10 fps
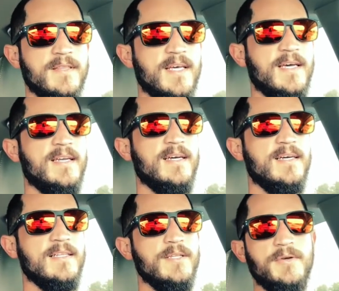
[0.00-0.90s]
that
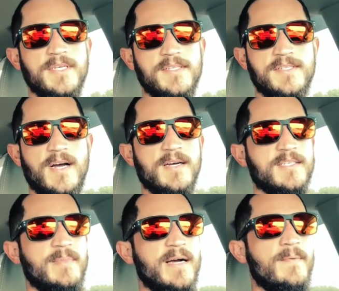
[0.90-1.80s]
Lucas has
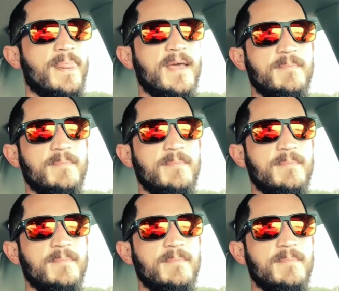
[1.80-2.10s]
talked about,